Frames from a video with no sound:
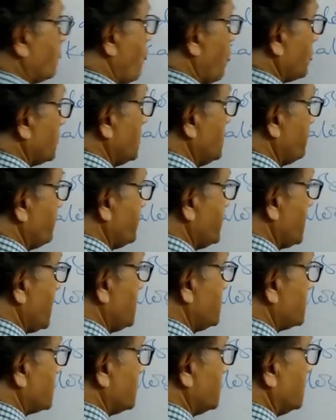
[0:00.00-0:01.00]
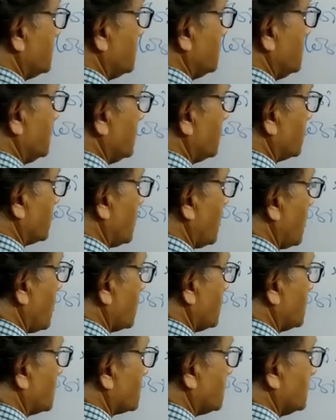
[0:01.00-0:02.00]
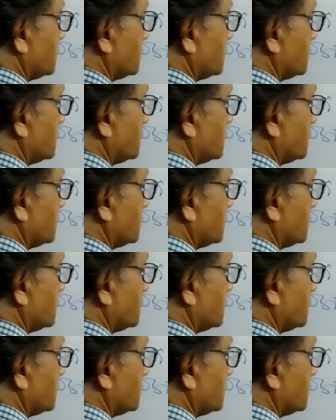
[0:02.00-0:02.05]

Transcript: body pH is high.